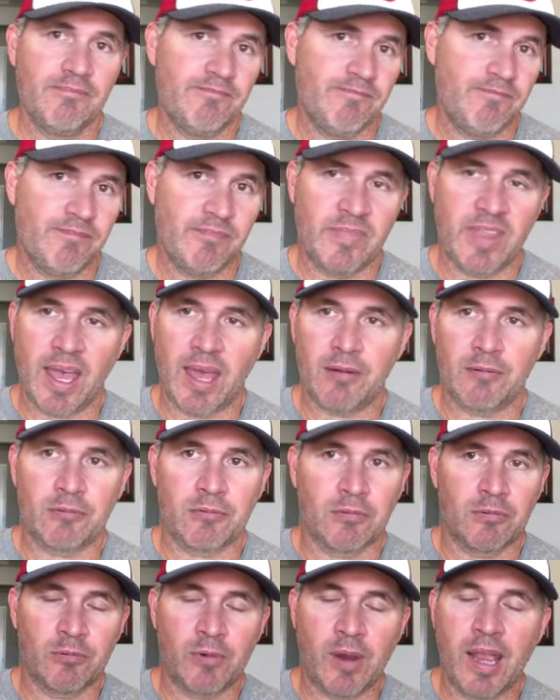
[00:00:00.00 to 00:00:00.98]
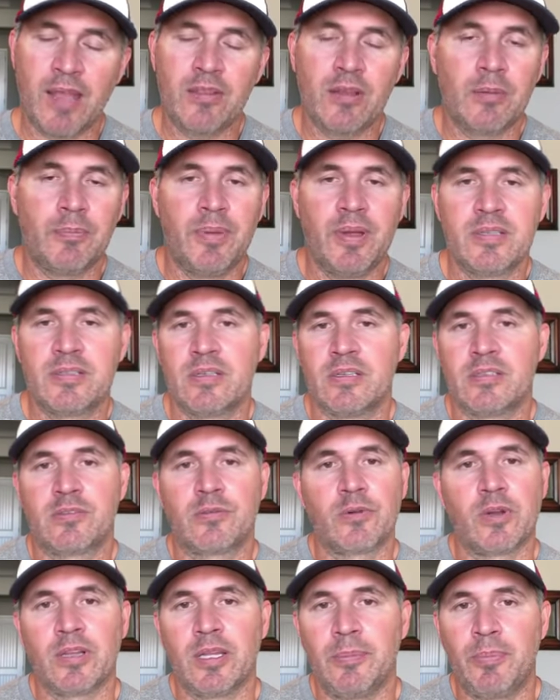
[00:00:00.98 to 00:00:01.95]
that ran their business
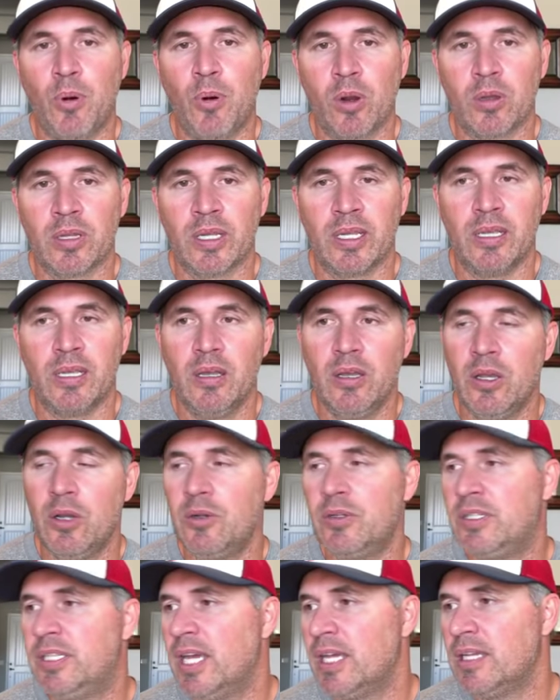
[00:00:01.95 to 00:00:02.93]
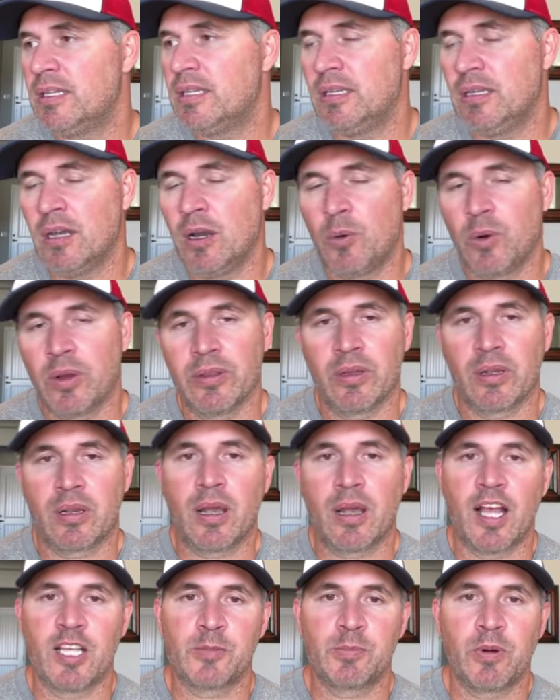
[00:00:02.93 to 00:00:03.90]
really poorly, who didn't know what their
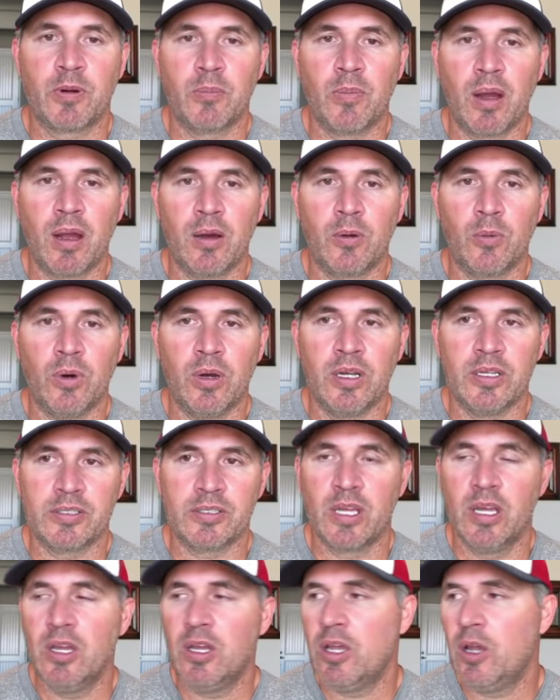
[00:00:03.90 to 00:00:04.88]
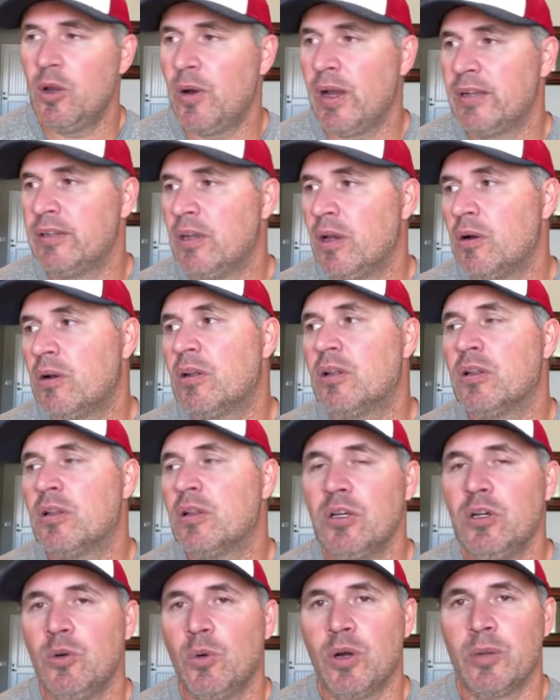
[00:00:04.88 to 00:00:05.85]
cost per mile was, who had no
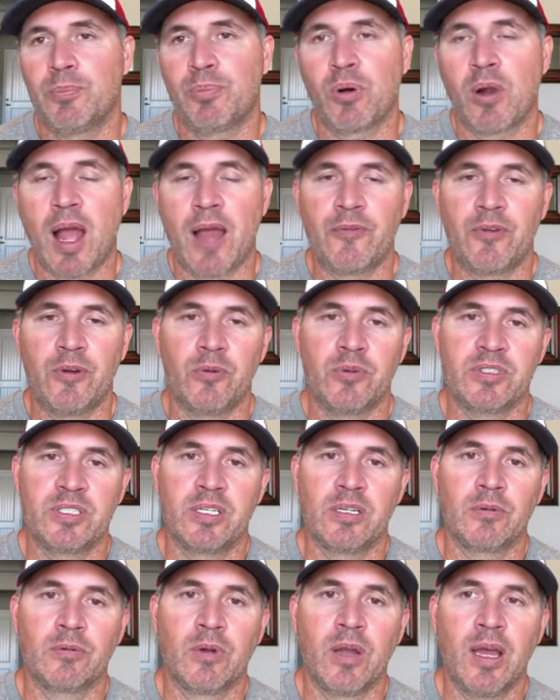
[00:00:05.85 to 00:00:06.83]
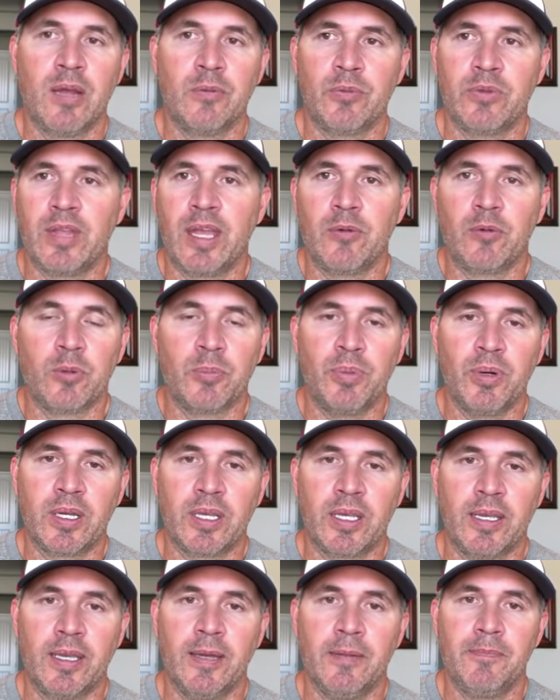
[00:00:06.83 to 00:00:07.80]
clue what profit was in a run when they were
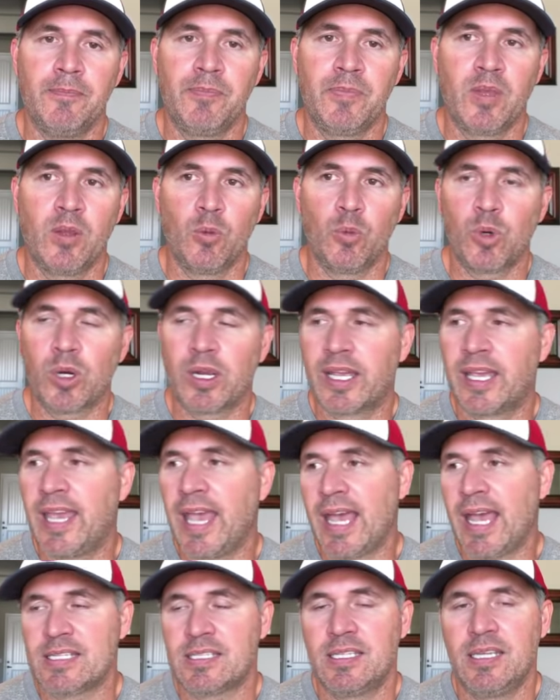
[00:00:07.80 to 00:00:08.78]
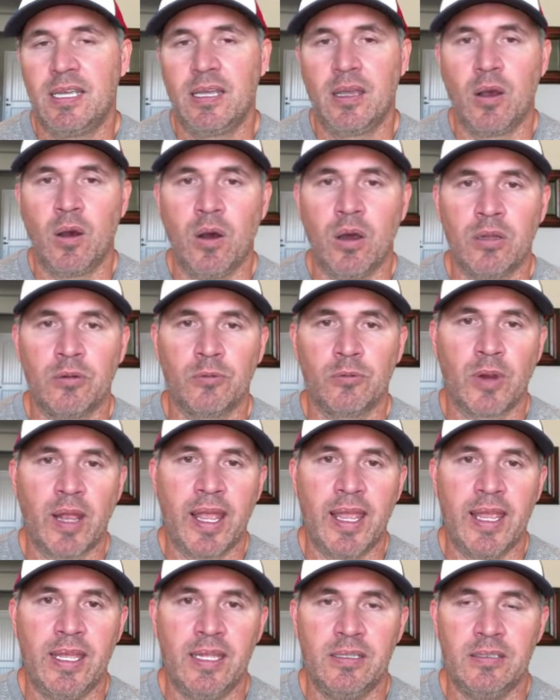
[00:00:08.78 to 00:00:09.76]
booking it. We're guessing on
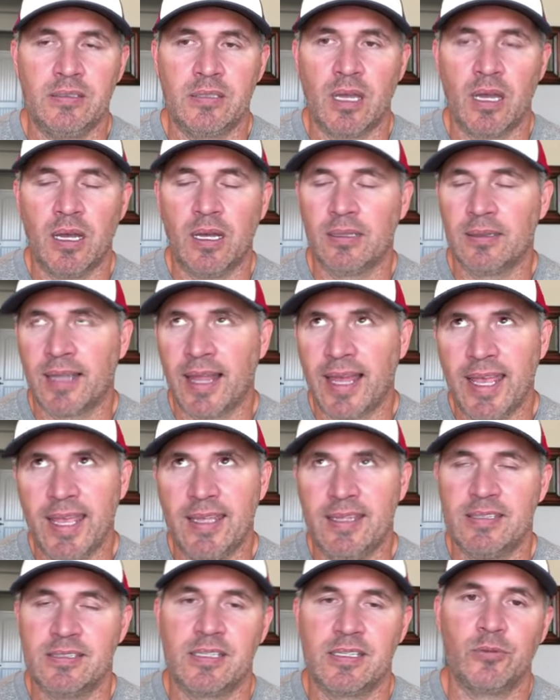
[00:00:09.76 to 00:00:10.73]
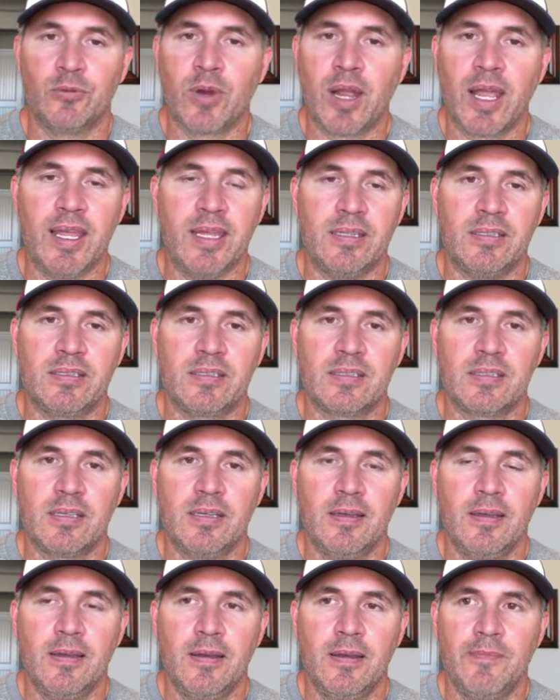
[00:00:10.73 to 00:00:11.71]
lanes and rates,
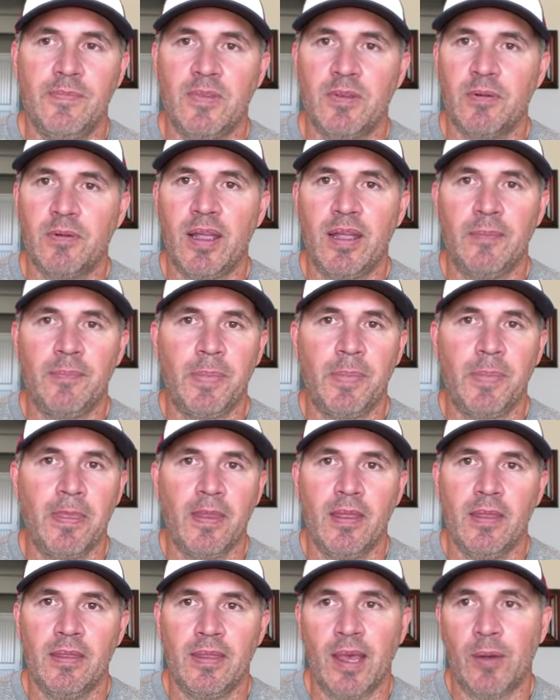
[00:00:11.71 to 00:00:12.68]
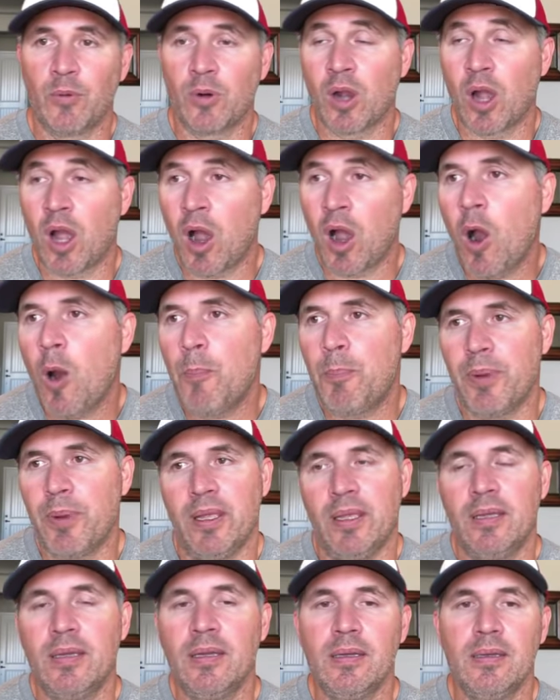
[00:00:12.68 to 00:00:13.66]
right? That we're
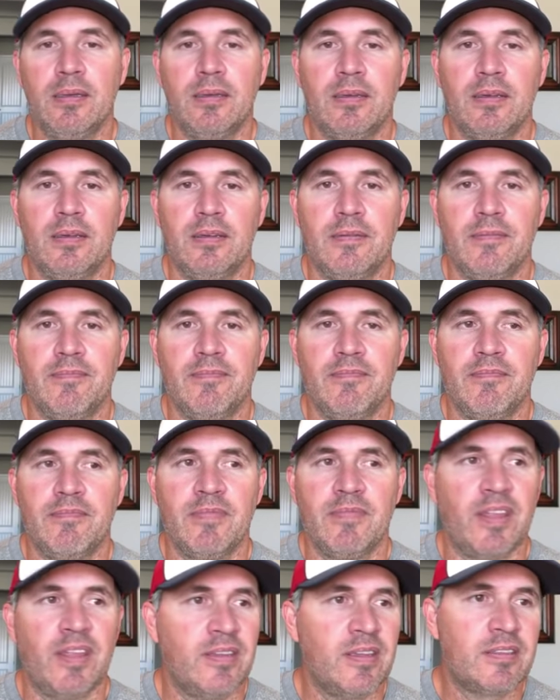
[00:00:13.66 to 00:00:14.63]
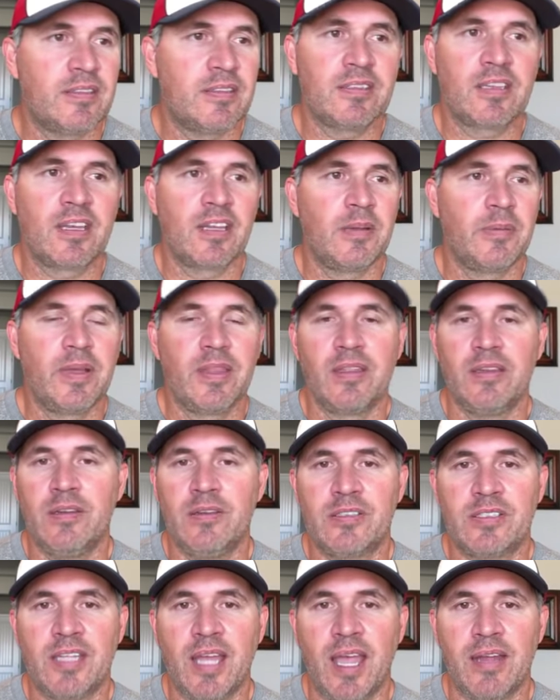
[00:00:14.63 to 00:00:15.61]
hoping that this is going to be the new
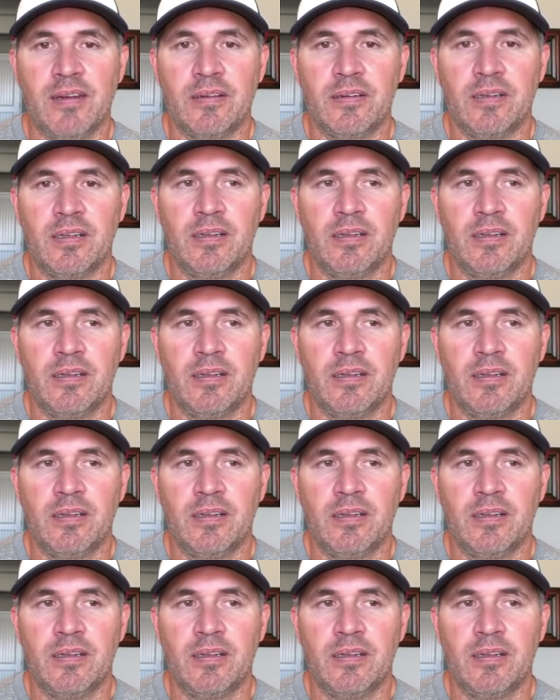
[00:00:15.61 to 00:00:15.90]
standard,